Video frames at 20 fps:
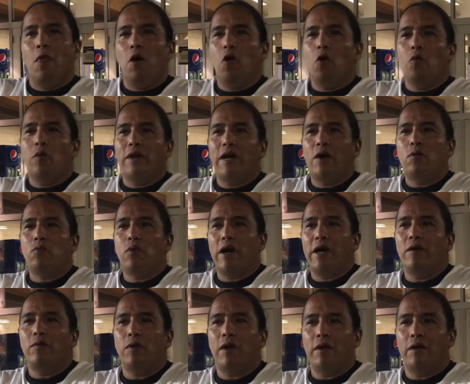No, when I
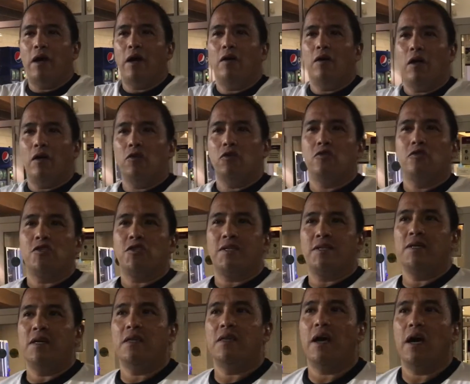write, and you'll
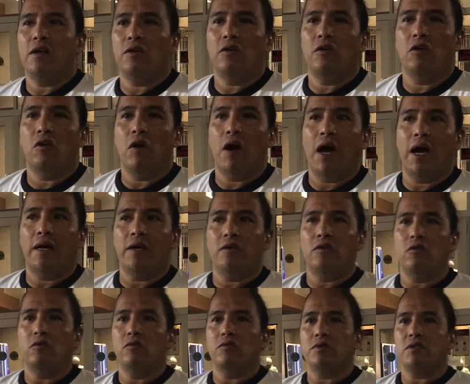see that, I
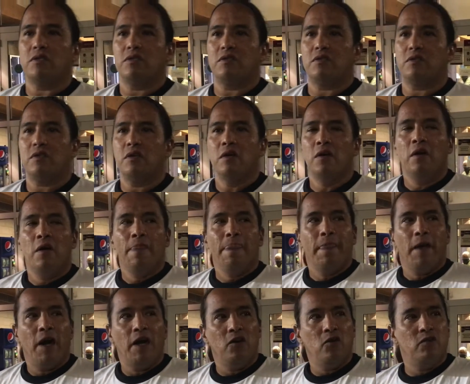use
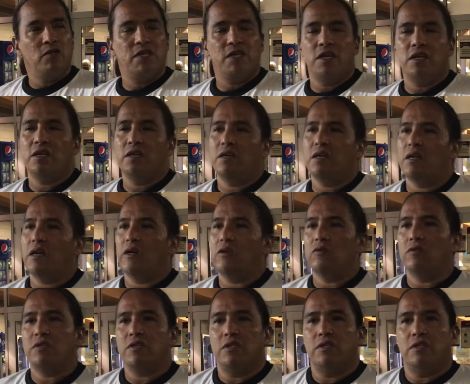Indian, I
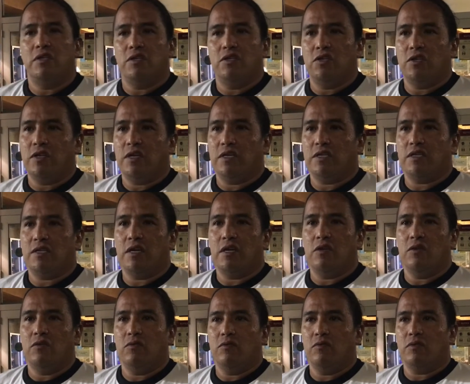use Indigenous, I
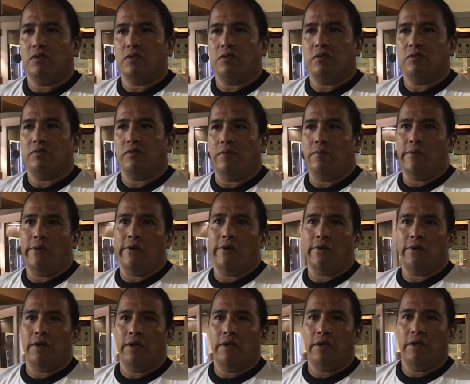use
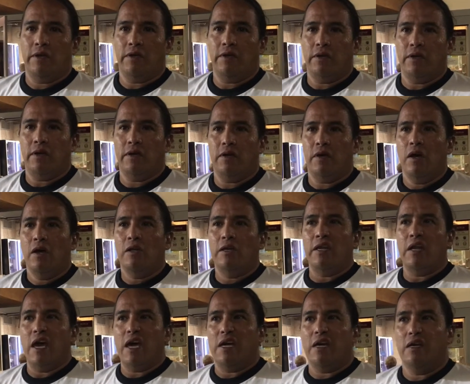American Indian,
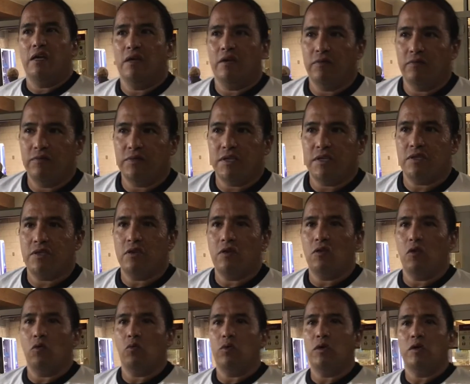Natives.
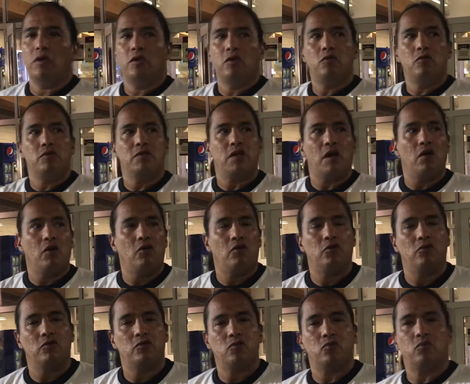We use all
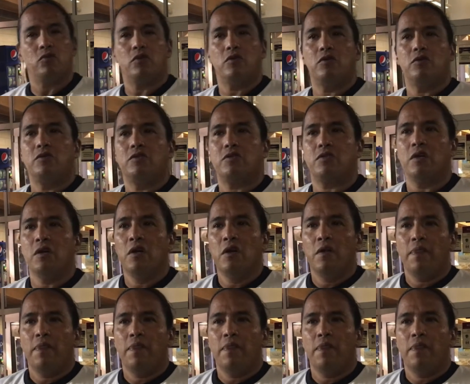those words